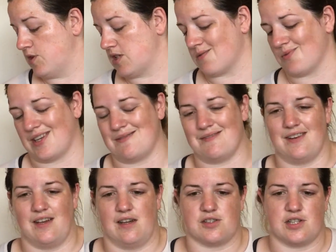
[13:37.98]
which is what I
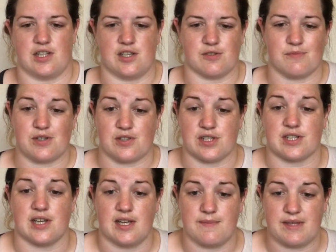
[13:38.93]
largely use most of
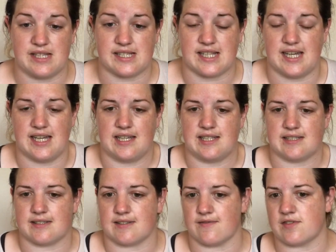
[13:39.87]
the time these
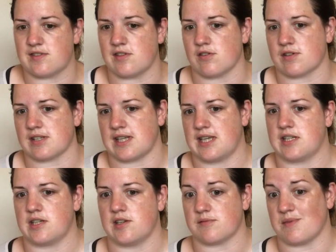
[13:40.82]
days. Socks I
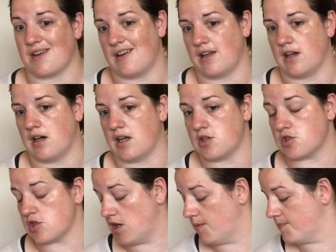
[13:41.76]
tend to use my
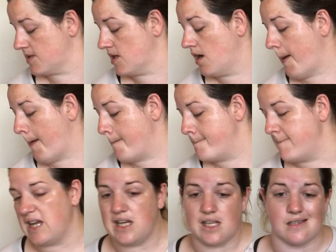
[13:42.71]
higher sharps,
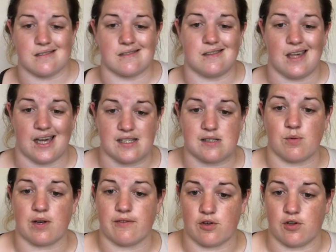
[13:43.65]
mainly because
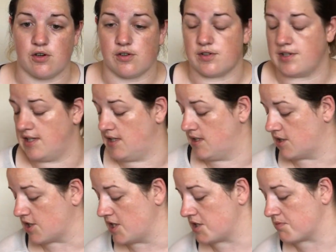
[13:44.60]
that's what I've got in
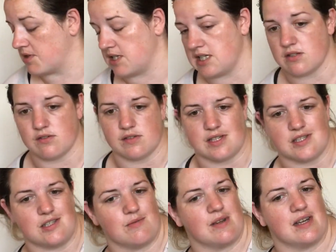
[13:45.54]
interchangeable needles.
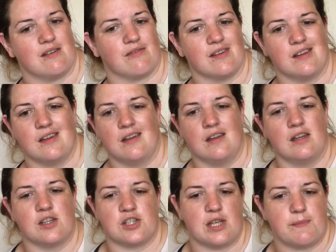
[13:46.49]
I do have
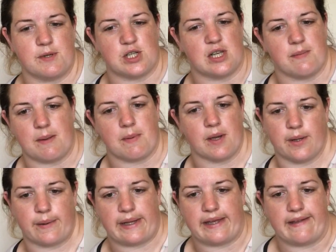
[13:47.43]
cheapy
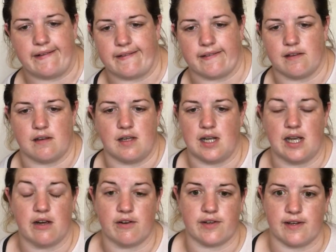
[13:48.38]
ponies and
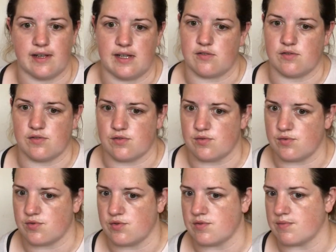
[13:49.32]
inherited needles and
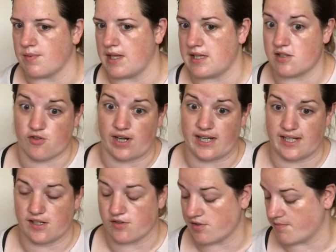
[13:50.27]
all sorts, but they're
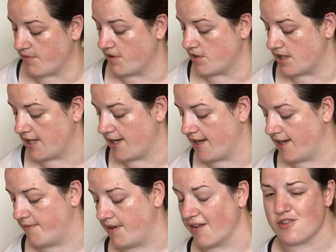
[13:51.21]
straight needles mostly.
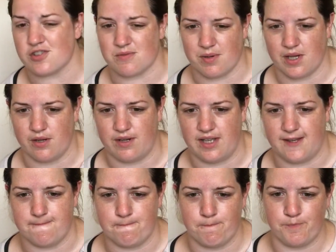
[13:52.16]
I've got some
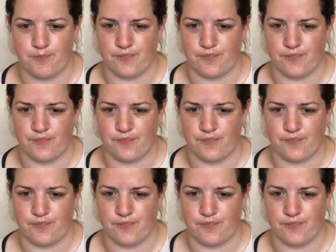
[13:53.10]
pony